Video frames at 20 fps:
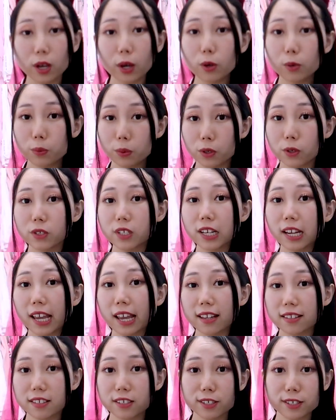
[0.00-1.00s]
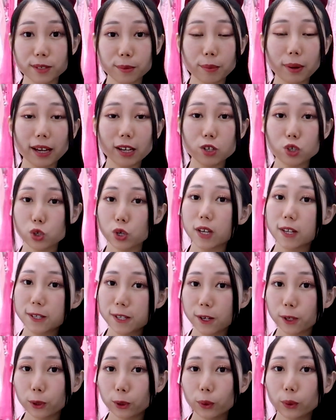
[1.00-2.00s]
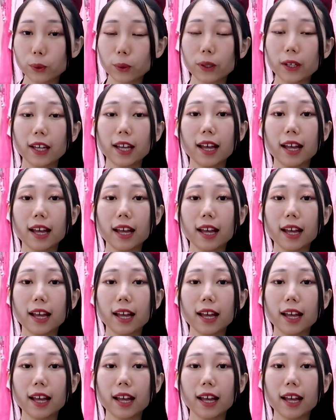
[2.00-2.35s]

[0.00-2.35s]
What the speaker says: I'll put together my dressing room.